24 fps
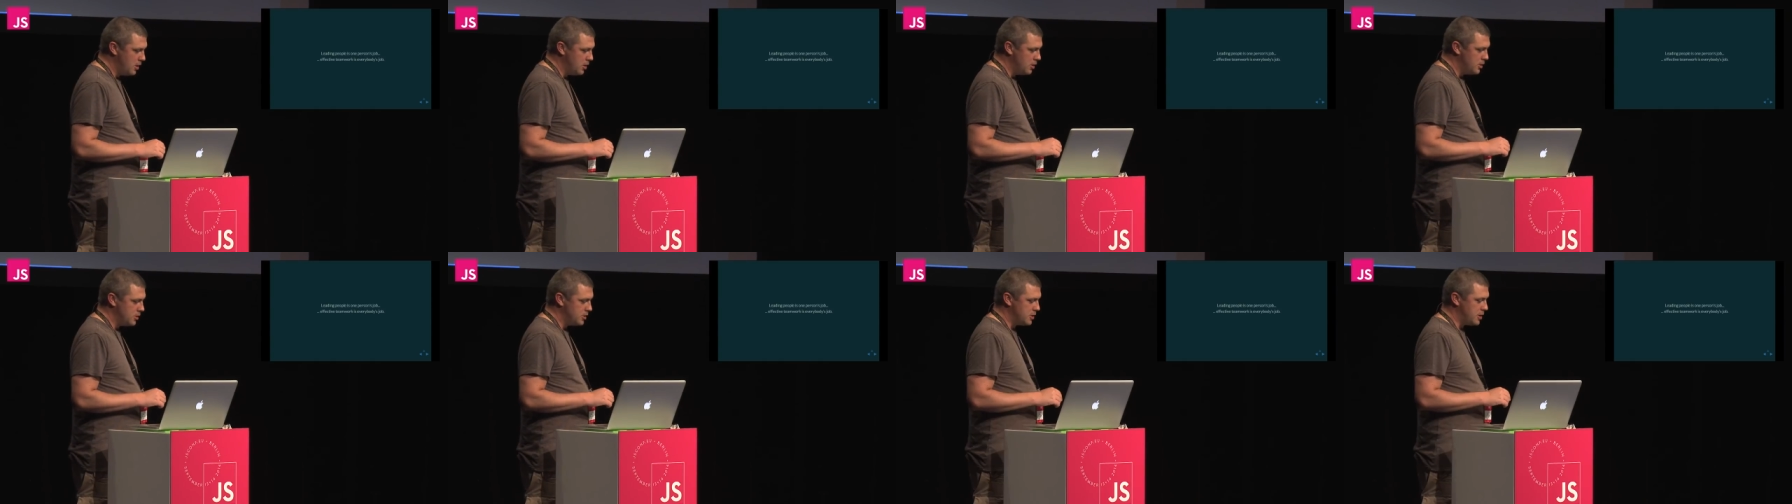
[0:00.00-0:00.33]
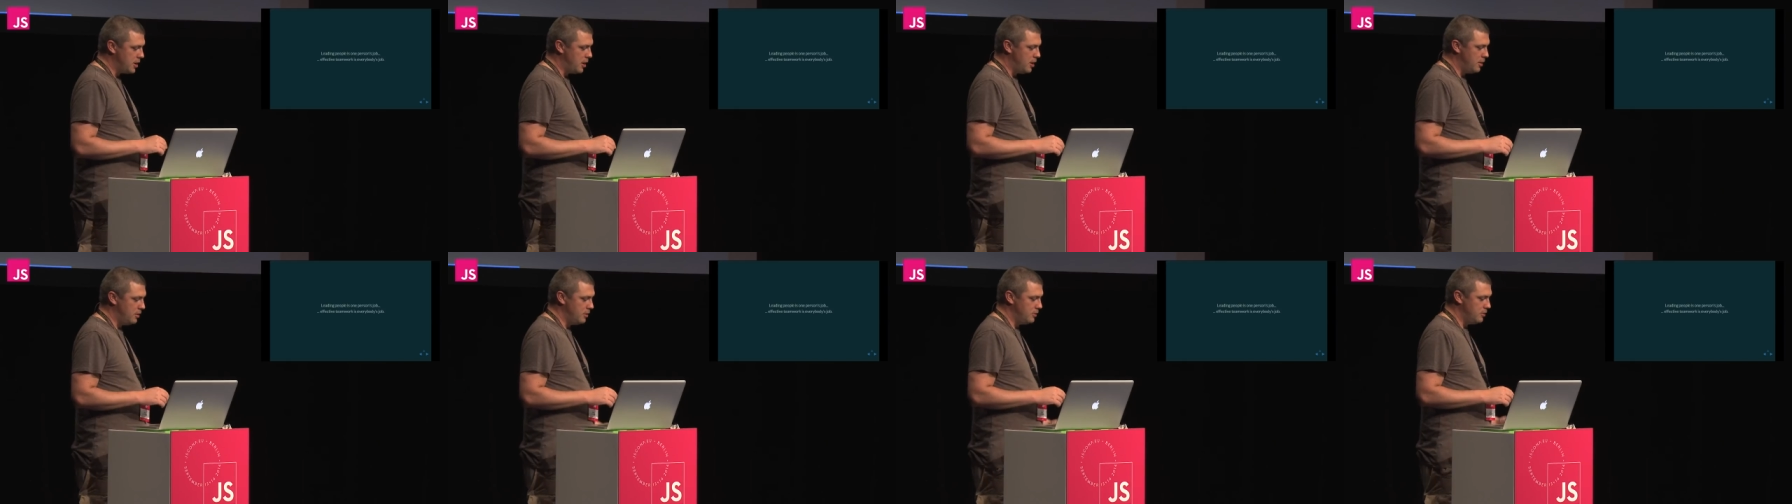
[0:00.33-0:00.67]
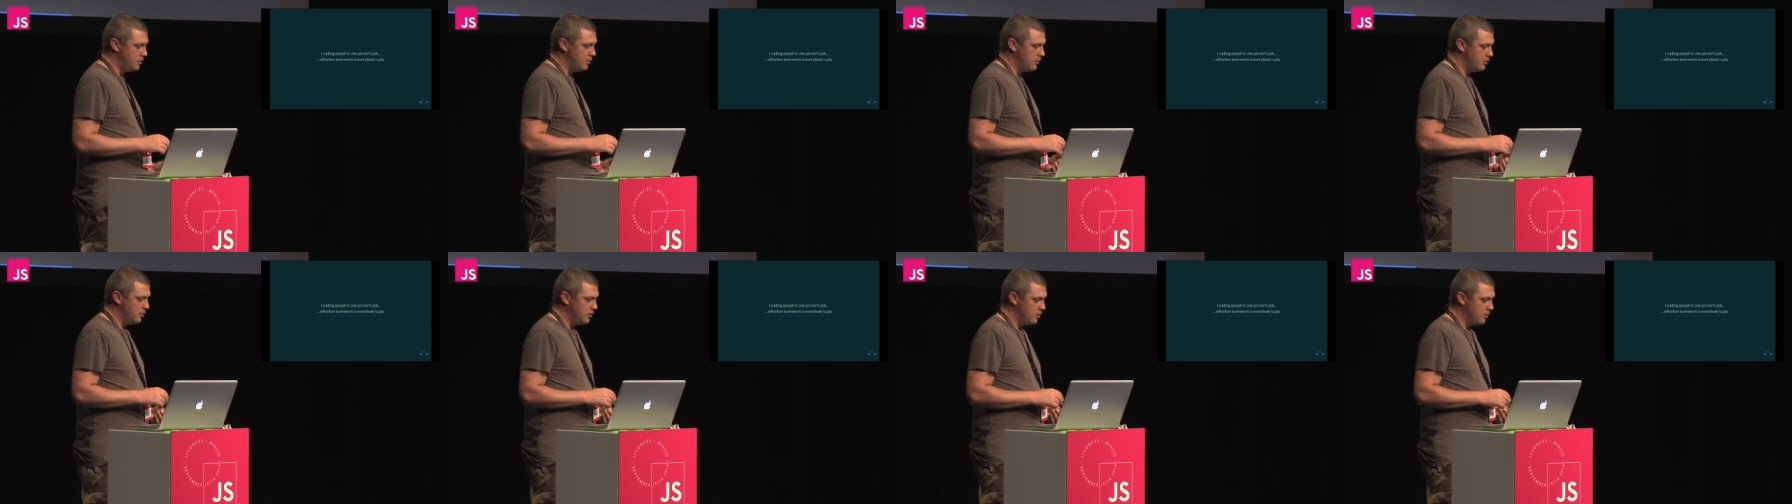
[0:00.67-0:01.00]

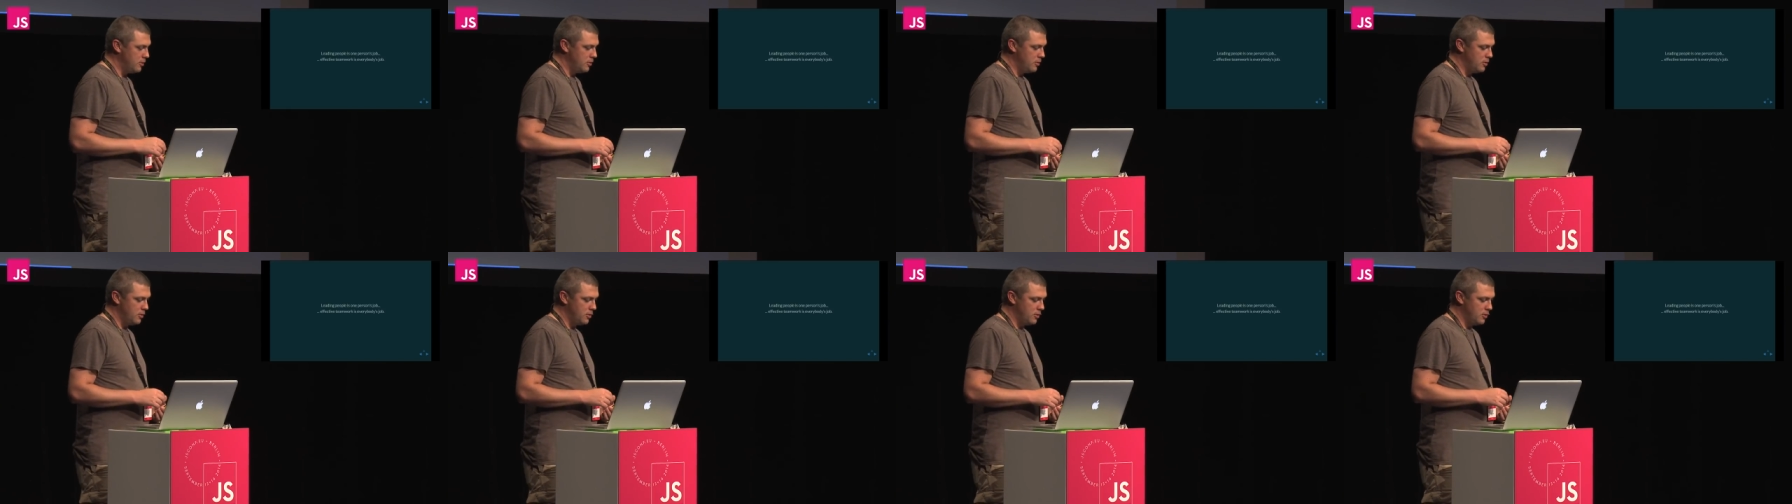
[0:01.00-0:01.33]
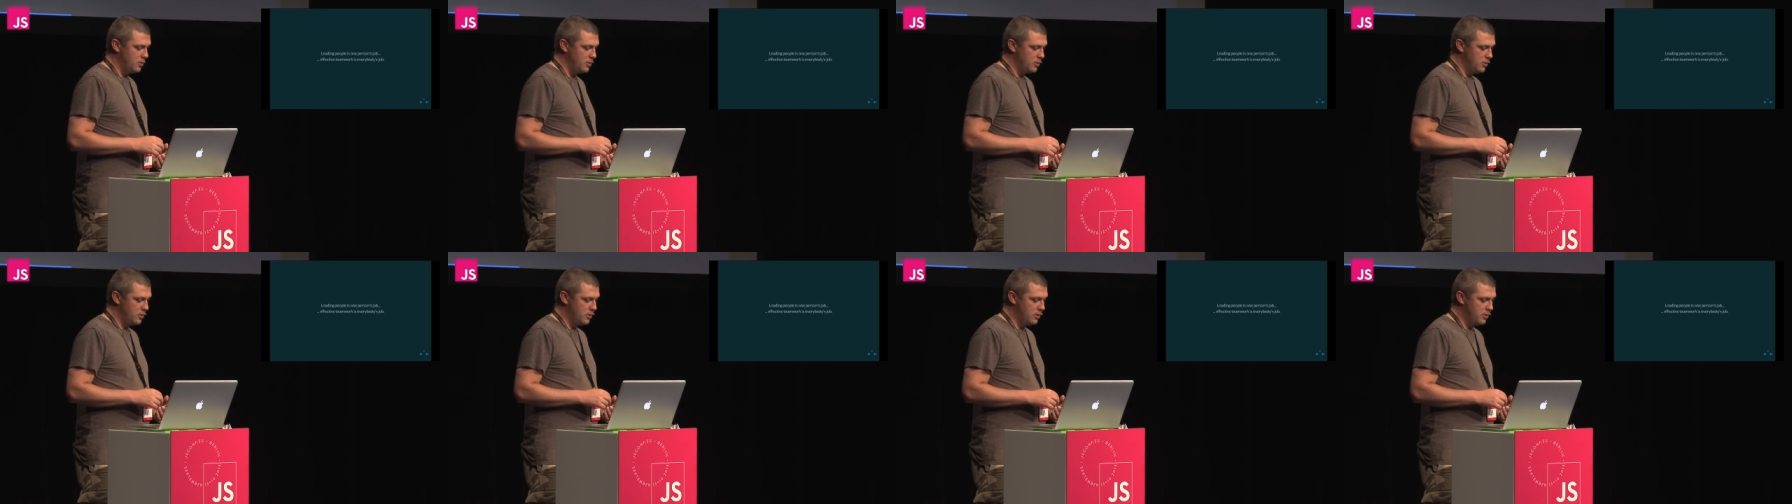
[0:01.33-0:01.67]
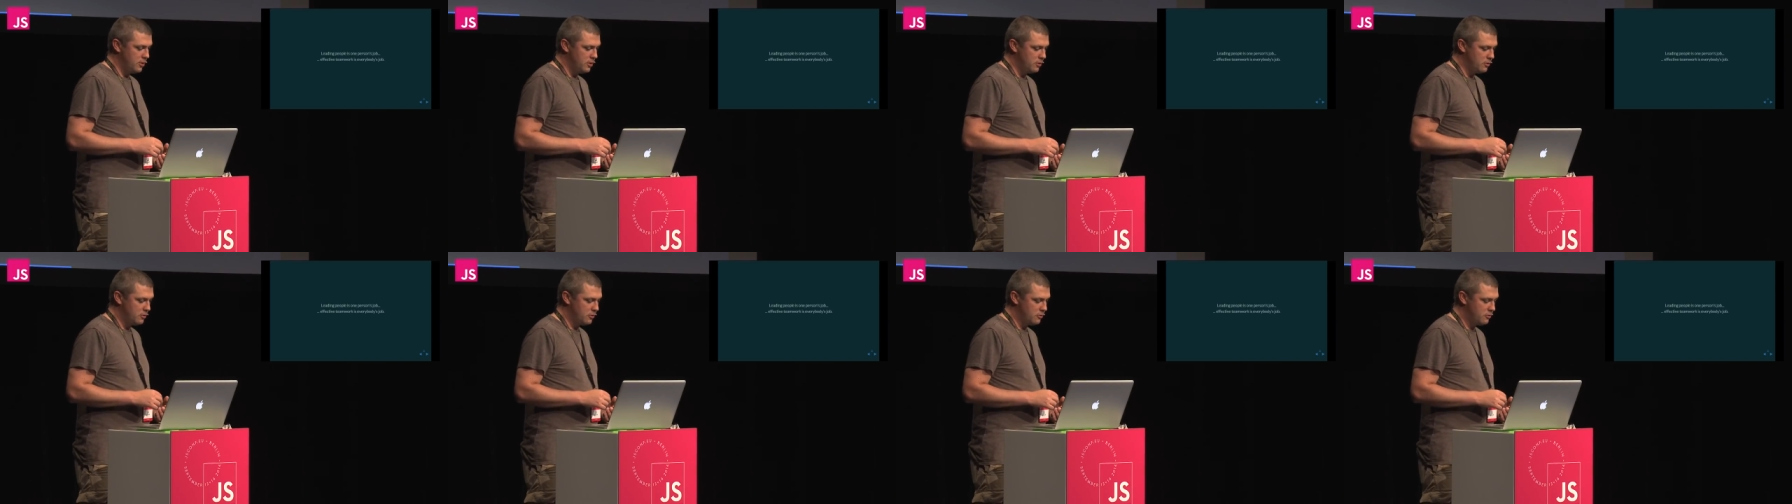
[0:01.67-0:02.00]
So
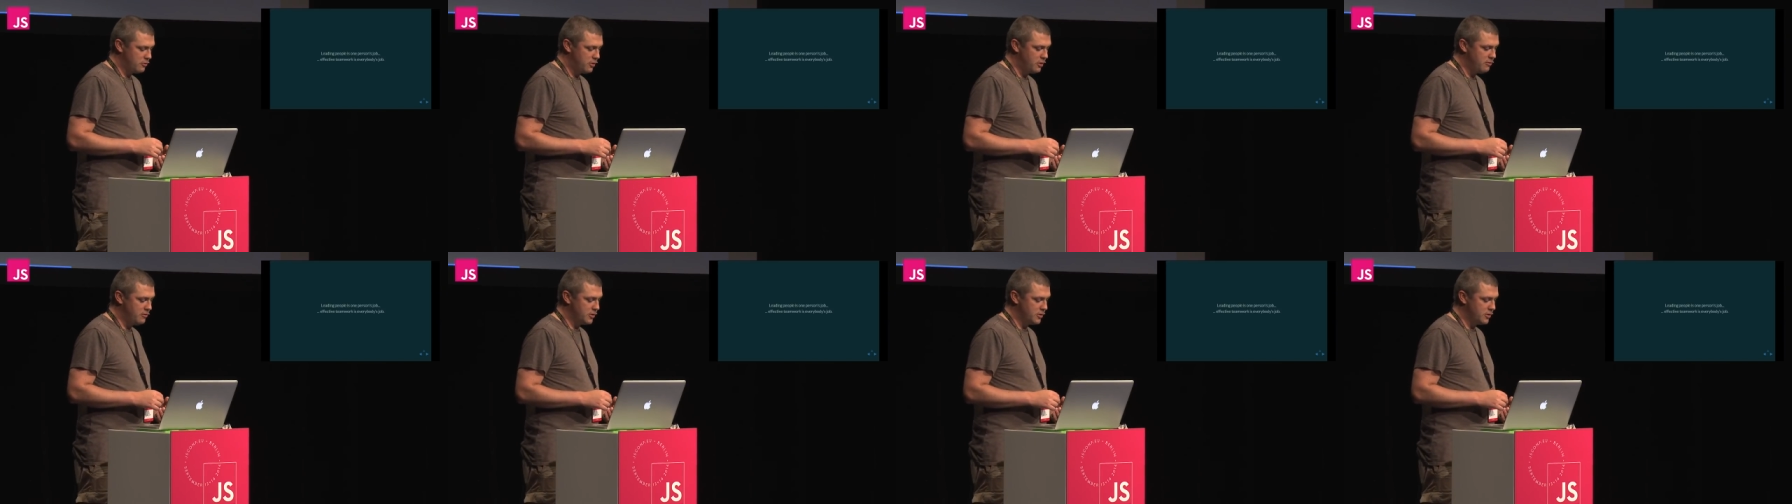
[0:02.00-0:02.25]
crew